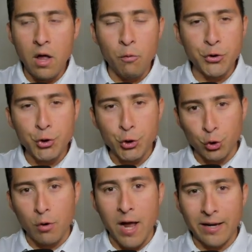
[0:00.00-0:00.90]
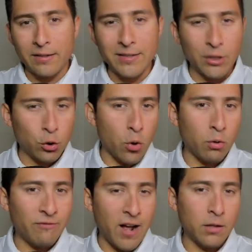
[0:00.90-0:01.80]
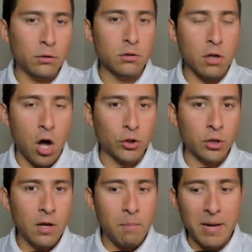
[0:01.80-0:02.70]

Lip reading: we just track here the total value locked.